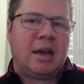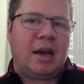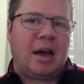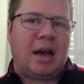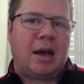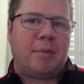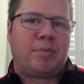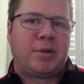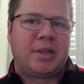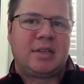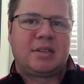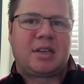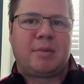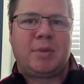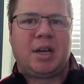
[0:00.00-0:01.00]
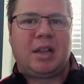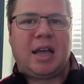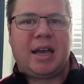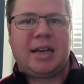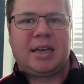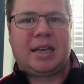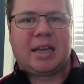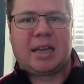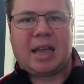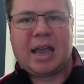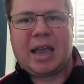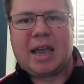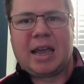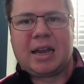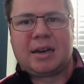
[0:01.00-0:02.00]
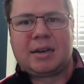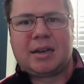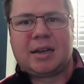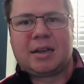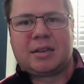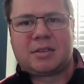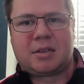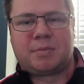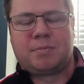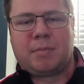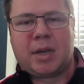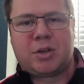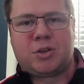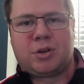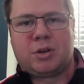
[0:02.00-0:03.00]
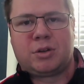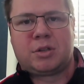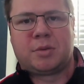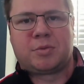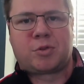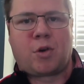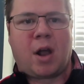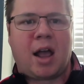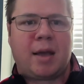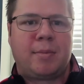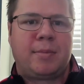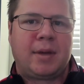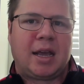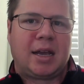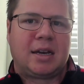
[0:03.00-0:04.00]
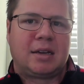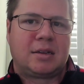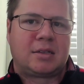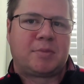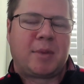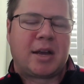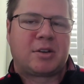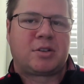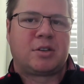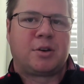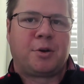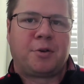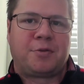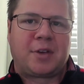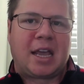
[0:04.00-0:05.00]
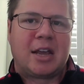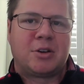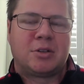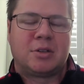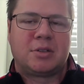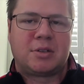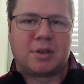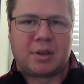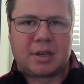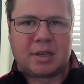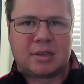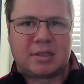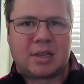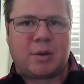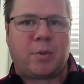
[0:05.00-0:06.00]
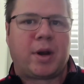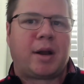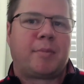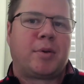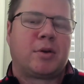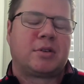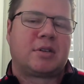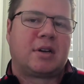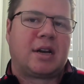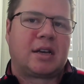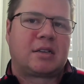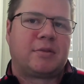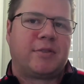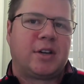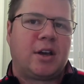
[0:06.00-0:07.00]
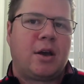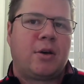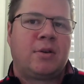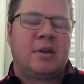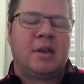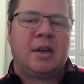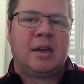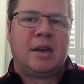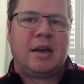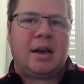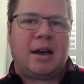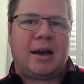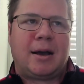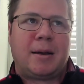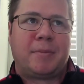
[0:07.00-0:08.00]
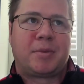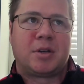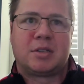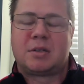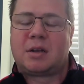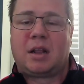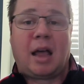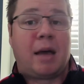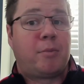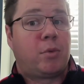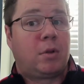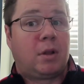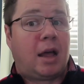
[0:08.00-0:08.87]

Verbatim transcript: Uh, please give me a like, and uh, make sure you subscribe and smash the notifications so you can see when I post the next video, because um, a lot,